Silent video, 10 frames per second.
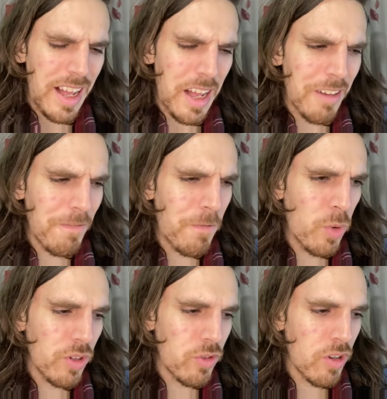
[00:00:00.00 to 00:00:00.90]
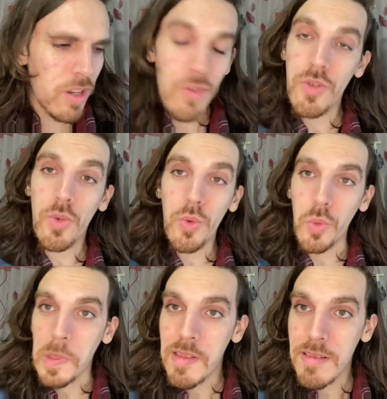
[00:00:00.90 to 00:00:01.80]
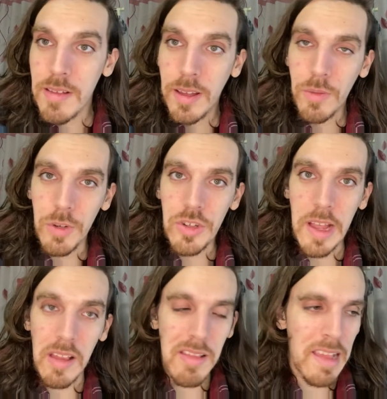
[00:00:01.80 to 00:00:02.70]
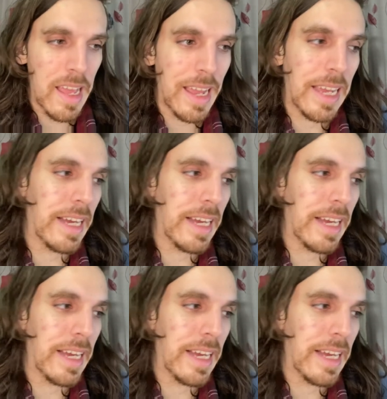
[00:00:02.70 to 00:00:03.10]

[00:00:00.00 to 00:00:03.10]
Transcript: unfortunate truths, we shall say.